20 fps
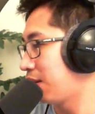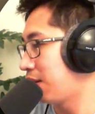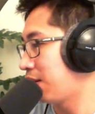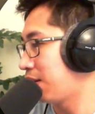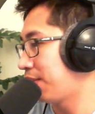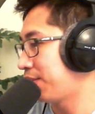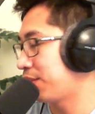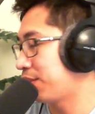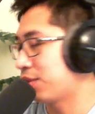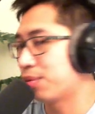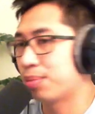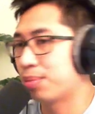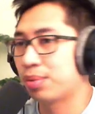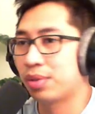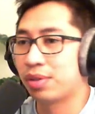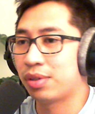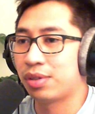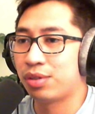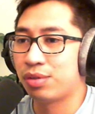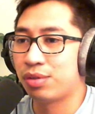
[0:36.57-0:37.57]
If you're
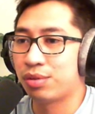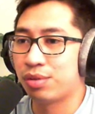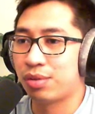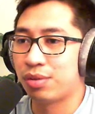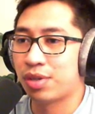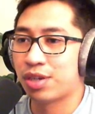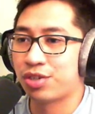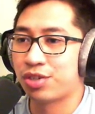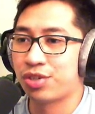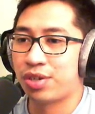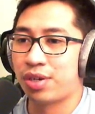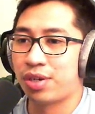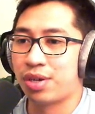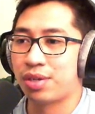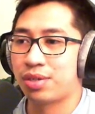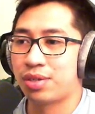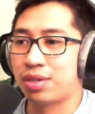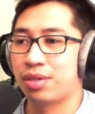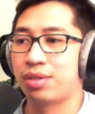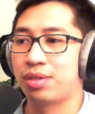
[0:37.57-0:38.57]
completely new to
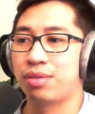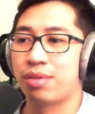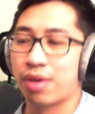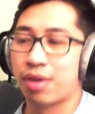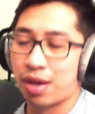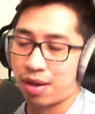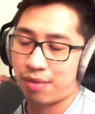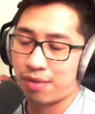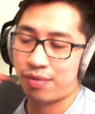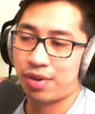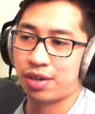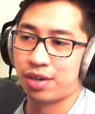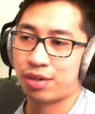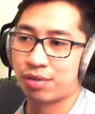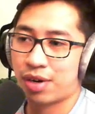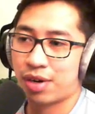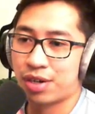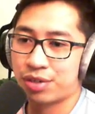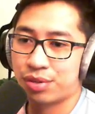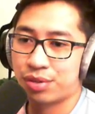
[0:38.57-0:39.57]
NestJS, I do have a
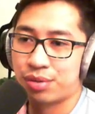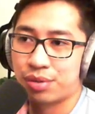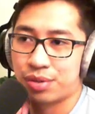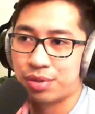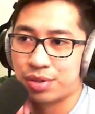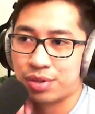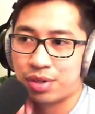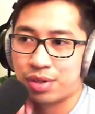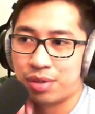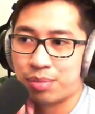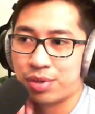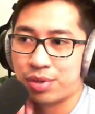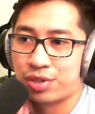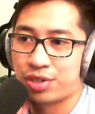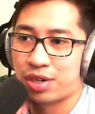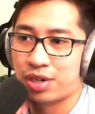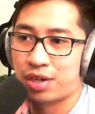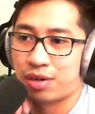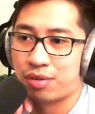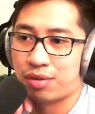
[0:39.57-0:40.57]
crash course in my
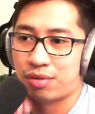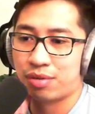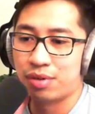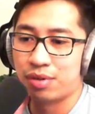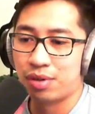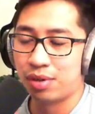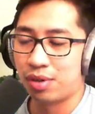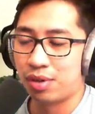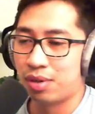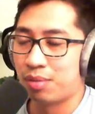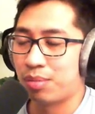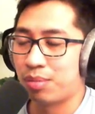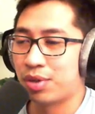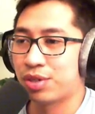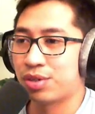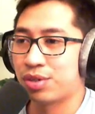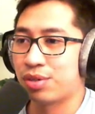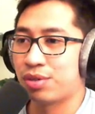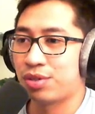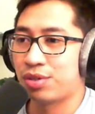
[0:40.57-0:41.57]
channel. Make
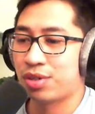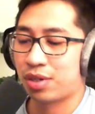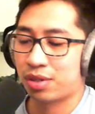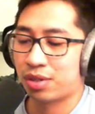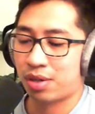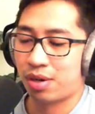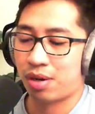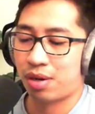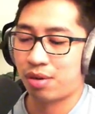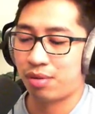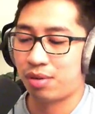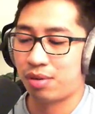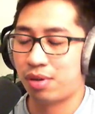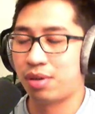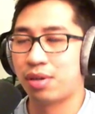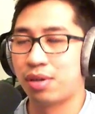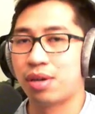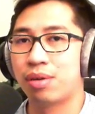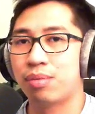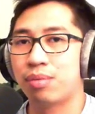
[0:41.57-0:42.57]
sure to check that out,
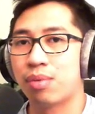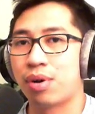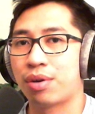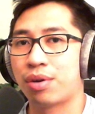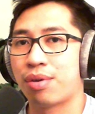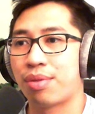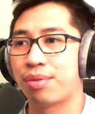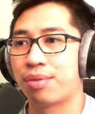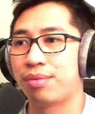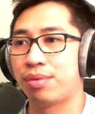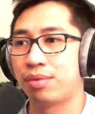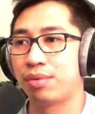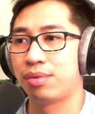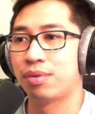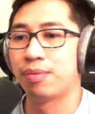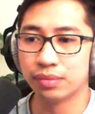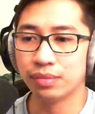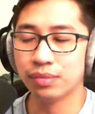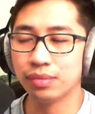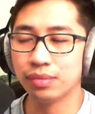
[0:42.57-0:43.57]
and that'll walk you
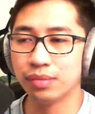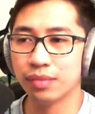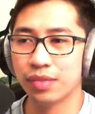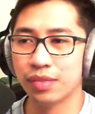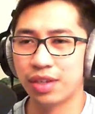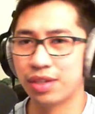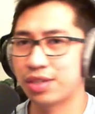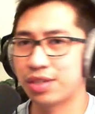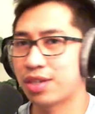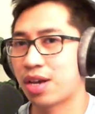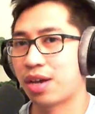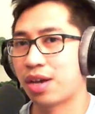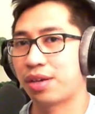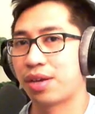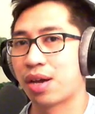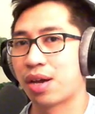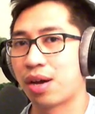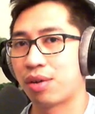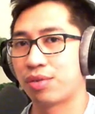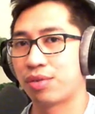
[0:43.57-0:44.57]
through exactly
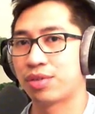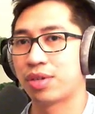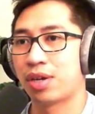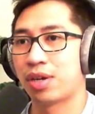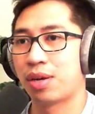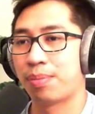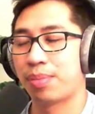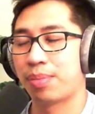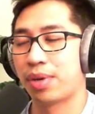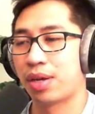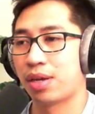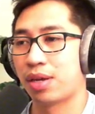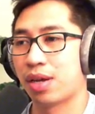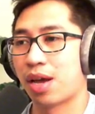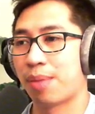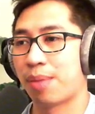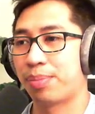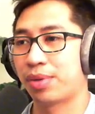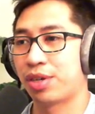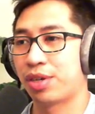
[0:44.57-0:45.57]
how to set up a
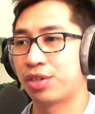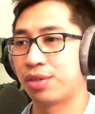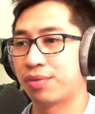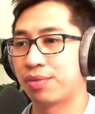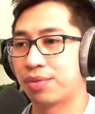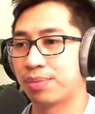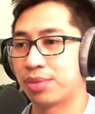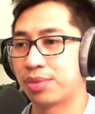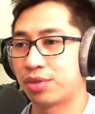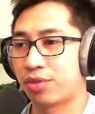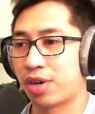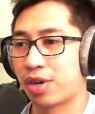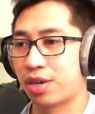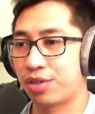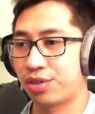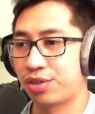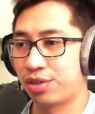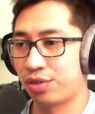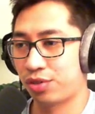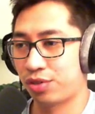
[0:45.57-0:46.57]
application from
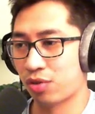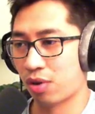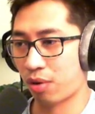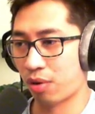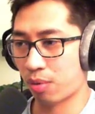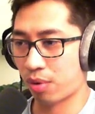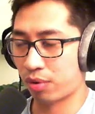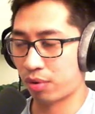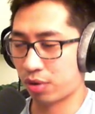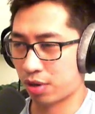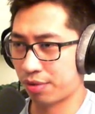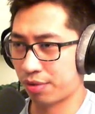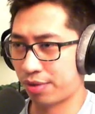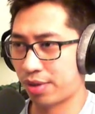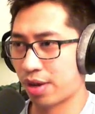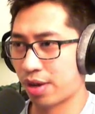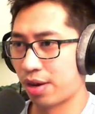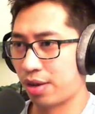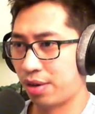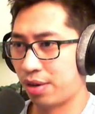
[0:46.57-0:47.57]
scratch. So I won't cover
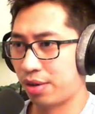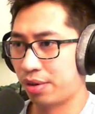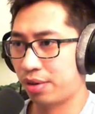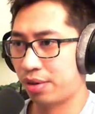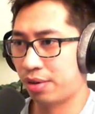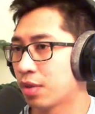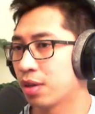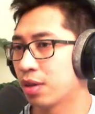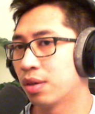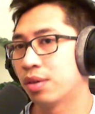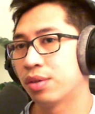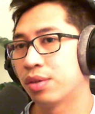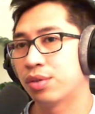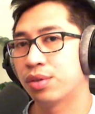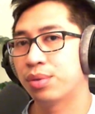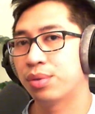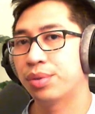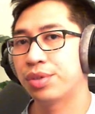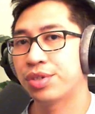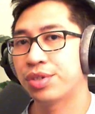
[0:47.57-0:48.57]
that here.
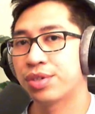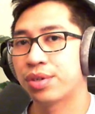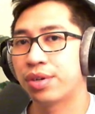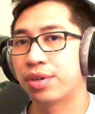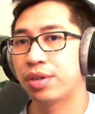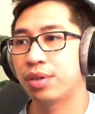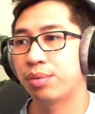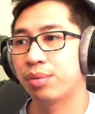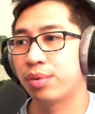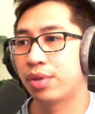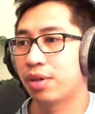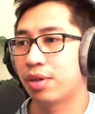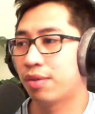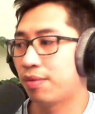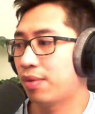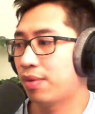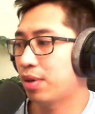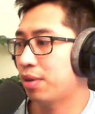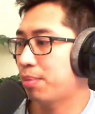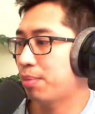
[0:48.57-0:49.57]
So we're just starting with a
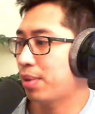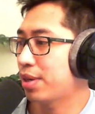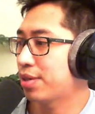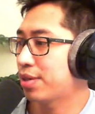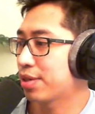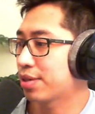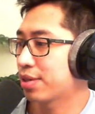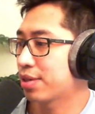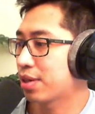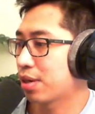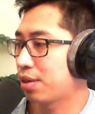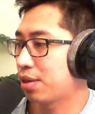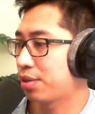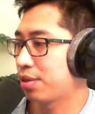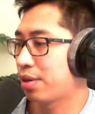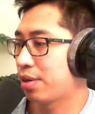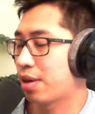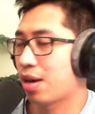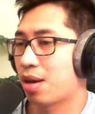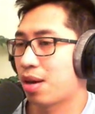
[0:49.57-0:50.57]
very basic
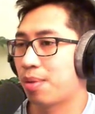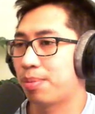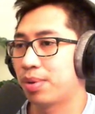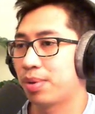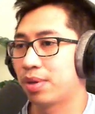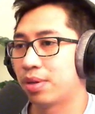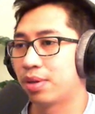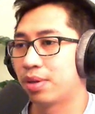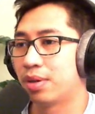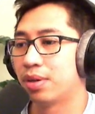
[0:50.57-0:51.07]
skeleton app here.